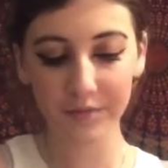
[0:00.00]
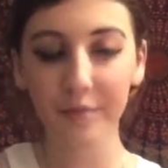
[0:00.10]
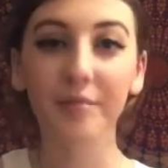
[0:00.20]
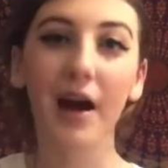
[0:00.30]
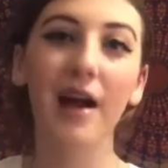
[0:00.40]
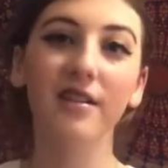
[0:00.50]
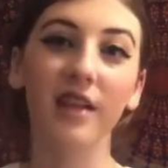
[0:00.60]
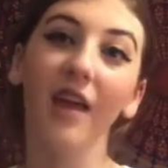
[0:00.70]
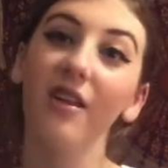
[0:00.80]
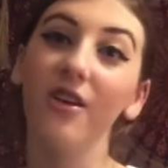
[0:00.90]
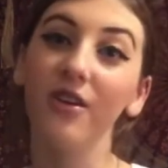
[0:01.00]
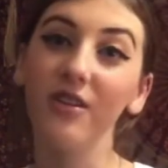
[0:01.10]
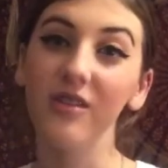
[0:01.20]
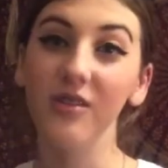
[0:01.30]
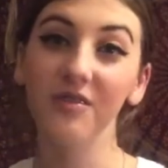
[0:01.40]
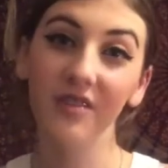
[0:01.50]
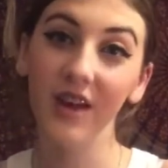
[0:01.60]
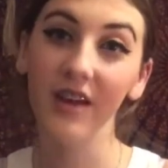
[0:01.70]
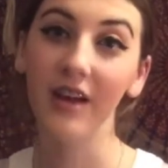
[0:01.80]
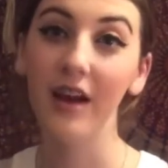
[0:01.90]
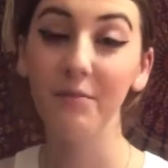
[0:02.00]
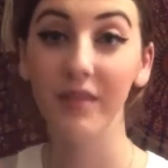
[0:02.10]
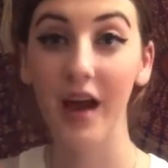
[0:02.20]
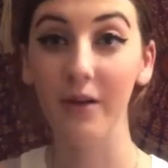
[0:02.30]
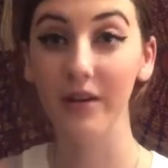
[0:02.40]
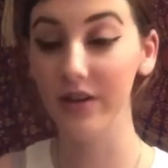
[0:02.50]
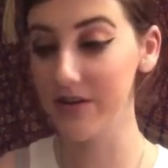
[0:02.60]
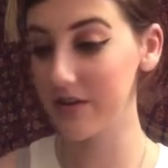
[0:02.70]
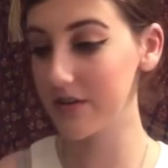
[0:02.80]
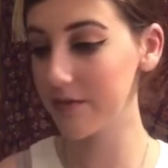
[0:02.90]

But I just like the look of like how it looks.